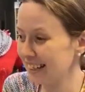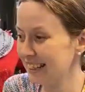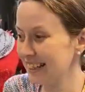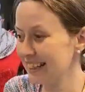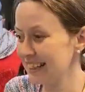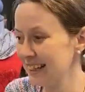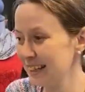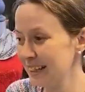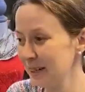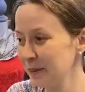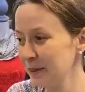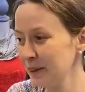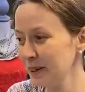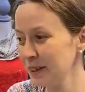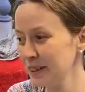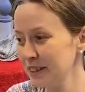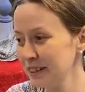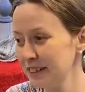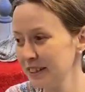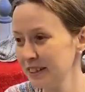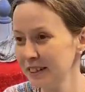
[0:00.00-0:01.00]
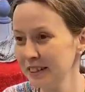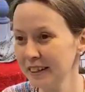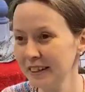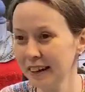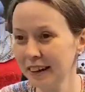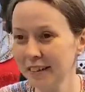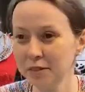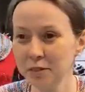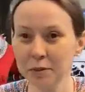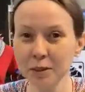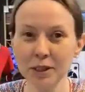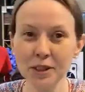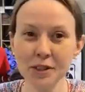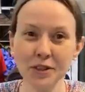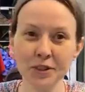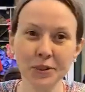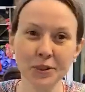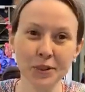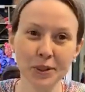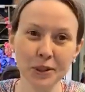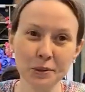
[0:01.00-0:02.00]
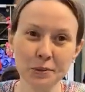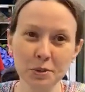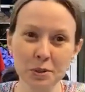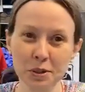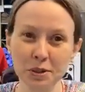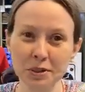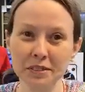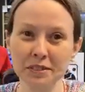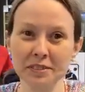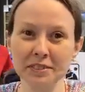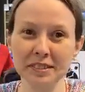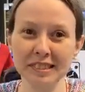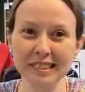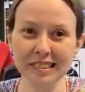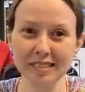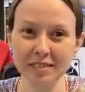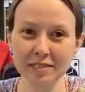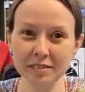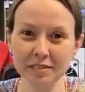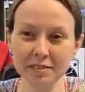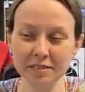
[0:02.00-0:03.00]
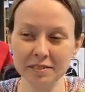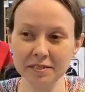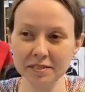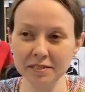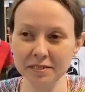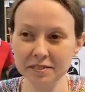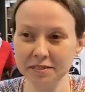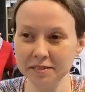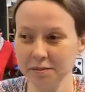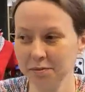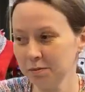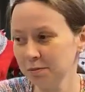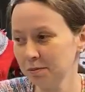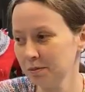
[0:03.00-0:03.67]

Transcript: Right? That's how that works? Have to wear your new clothes? Yeah.